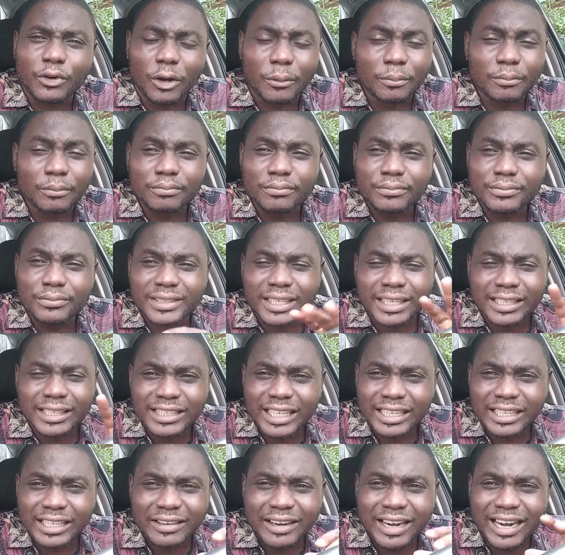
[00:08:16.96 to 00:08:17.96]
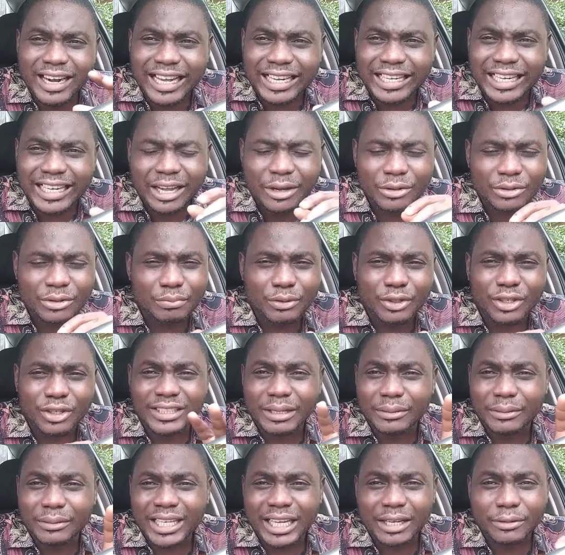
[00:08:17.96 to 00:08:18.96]
From the general account,
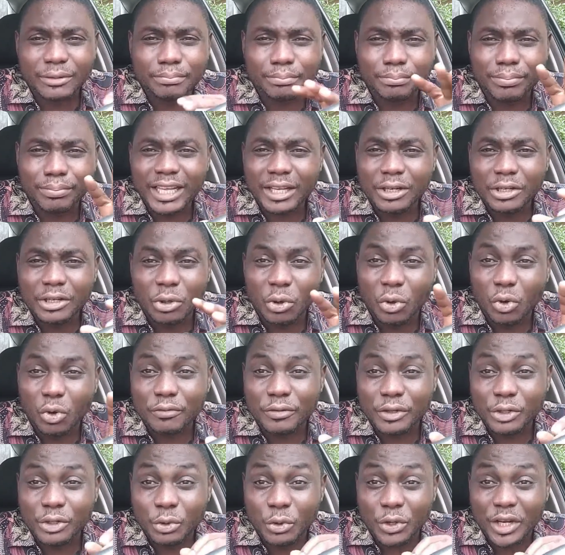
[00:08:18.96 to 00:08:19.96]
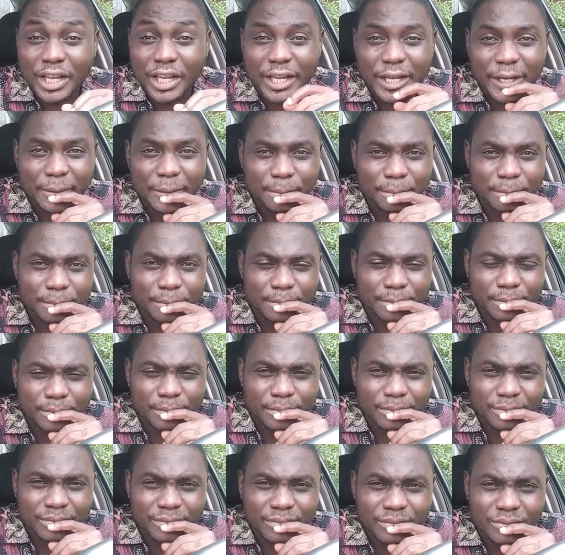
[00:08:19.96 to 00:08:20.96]
because I can't play the whole video here.
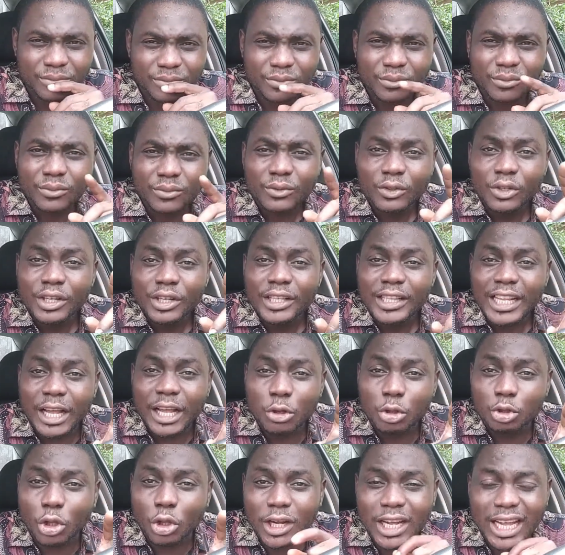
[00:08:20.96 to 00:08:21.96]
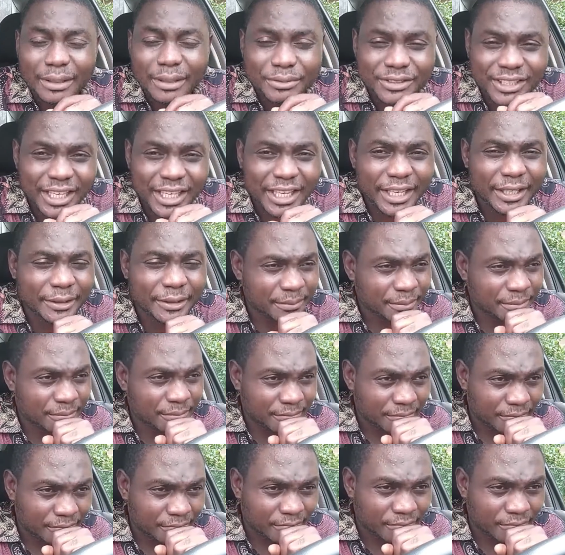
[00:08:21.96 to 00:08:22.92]
Now you talk and say